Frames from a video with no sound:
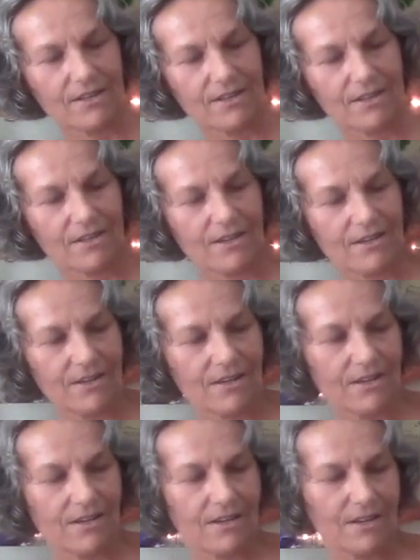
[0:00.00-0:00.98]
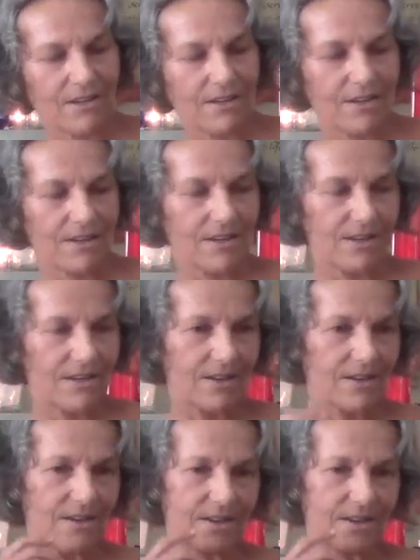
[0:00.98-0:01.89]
[no speech]